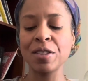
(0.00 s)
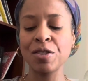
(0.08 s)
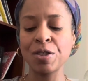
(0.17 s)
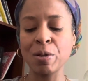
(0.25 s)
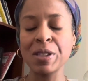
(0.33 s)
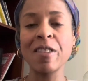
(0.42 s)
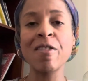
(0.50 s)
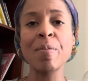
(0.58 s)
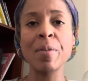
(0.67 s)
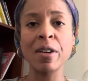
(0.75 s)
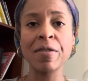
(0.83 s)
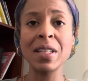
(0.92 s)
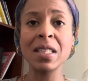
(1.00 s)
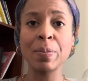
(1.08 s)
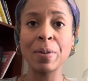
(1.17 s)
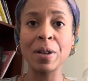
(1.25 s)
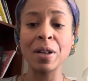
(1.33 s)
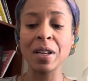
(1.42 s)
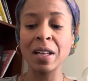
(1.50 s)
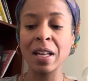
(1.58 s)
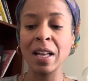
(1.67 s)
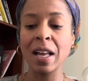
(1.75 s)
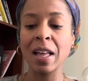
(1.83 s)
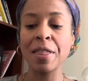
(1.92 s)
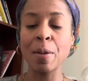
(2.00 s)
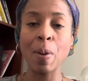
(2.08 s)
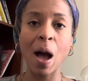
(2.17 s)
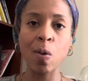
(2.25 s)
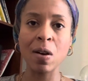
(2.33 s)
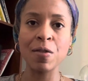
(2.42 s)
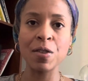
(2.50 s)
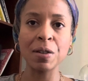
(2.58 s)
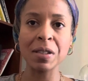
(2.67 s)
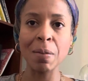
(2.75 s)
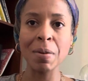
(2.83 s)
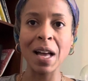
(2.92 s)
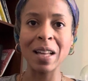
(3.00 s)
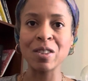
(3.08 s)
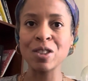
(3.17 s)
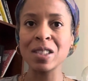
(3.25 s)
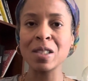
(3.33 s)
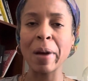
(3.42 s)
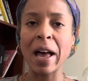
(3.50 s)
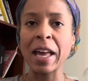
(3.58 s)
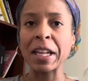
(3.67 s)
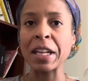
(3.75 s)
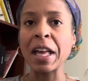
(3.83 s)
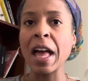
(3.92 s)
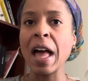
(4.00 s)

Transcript: Joseph Murphy's book, The Power of Your Subconscious Mind,